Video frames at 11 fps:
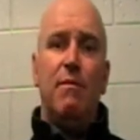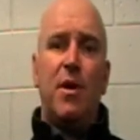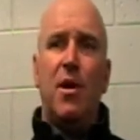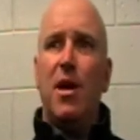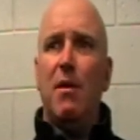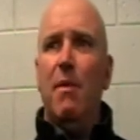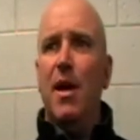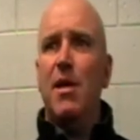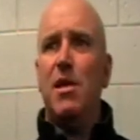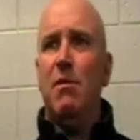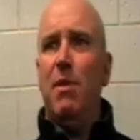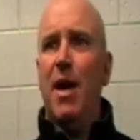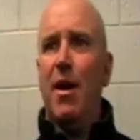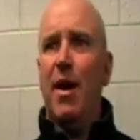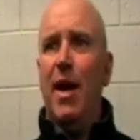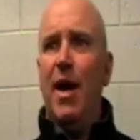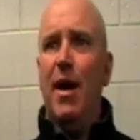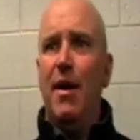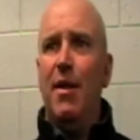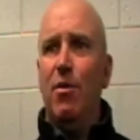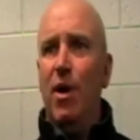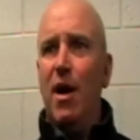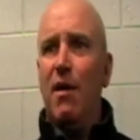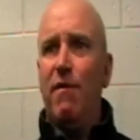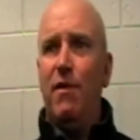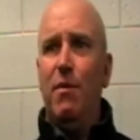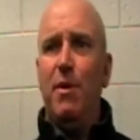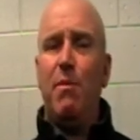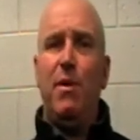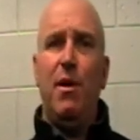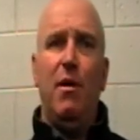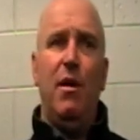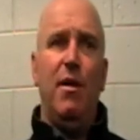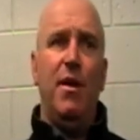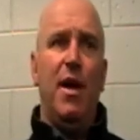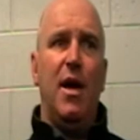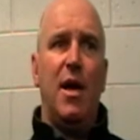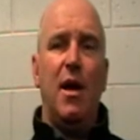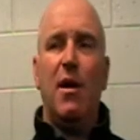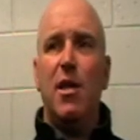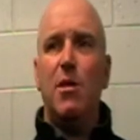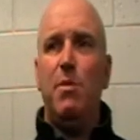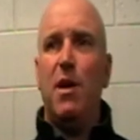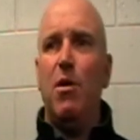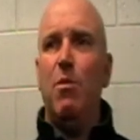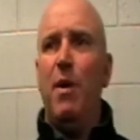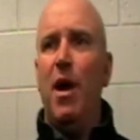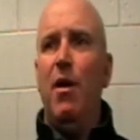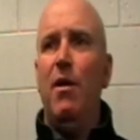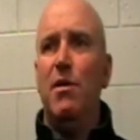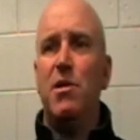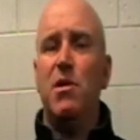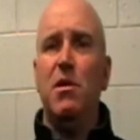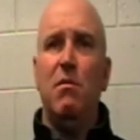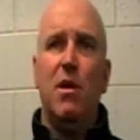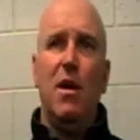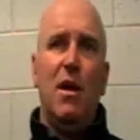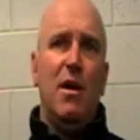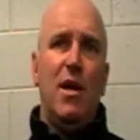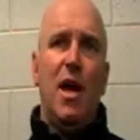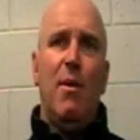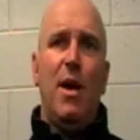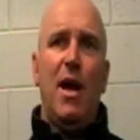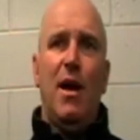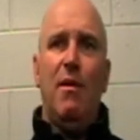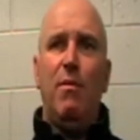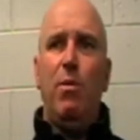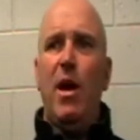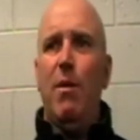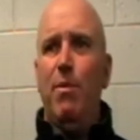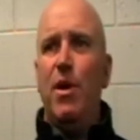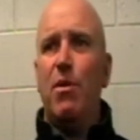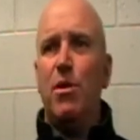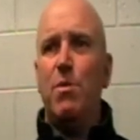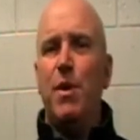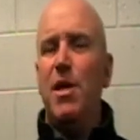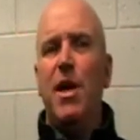Keegan Mason battled hard in the ruck for a big period of the day, against bigger opponents, and we had a pretty good spread.